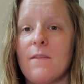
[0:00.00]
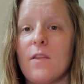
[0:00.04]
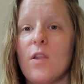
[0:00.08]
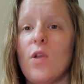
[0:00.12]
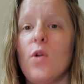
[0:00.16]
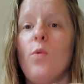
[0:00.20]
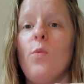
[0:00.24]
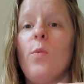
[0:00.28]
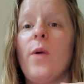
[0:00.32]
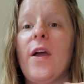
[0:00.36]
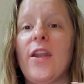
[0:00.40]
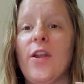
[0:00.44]

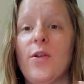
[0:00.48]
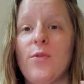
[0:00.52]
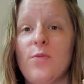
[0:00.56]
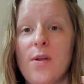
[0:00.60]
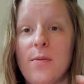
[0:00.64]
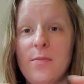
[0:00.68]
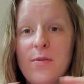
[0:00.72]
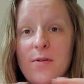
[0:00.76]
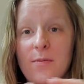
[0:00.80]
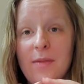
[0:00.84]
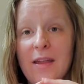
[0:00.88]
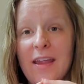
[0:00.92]
when a
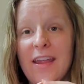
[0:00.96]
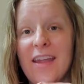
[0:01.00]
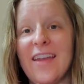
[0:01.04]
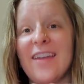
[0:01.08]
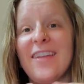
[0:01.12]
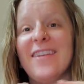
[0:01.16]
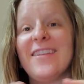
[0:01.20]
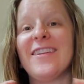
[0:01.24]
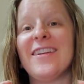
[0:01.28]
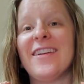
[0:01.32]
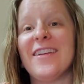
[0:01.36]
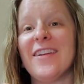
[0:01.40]
rubber
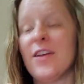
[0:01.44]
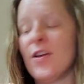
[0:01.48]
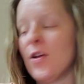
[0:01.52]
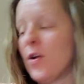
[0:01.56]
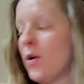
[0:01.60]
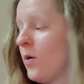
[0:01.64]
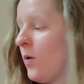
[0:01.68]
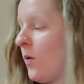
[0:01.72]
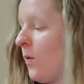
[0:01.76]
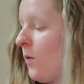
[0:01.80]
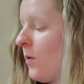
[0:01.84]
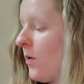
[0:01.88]
band,
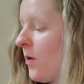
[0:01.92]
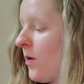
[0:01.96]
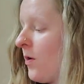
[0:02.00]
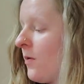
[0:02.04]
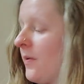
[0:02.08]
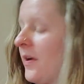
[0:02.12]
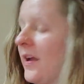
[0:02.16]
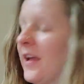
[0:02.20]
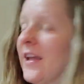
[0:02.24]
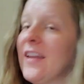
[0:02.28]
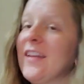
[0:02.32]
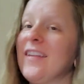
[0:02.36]
or
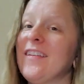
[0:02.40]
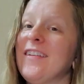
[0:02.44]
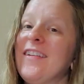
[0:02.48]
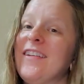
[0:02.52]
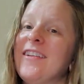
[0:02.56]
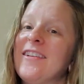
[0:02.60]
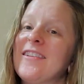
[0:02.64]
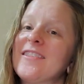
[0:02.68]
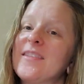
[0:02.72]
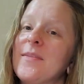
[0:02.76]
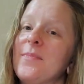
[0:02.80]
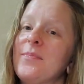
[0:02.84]
when
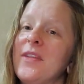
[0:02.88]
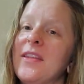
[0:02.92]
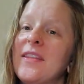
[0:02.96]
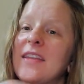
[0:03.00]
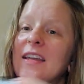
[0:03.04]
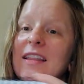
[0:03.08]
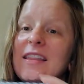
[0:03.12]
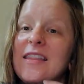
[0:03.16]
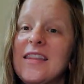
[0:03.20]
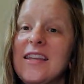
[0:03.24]
something like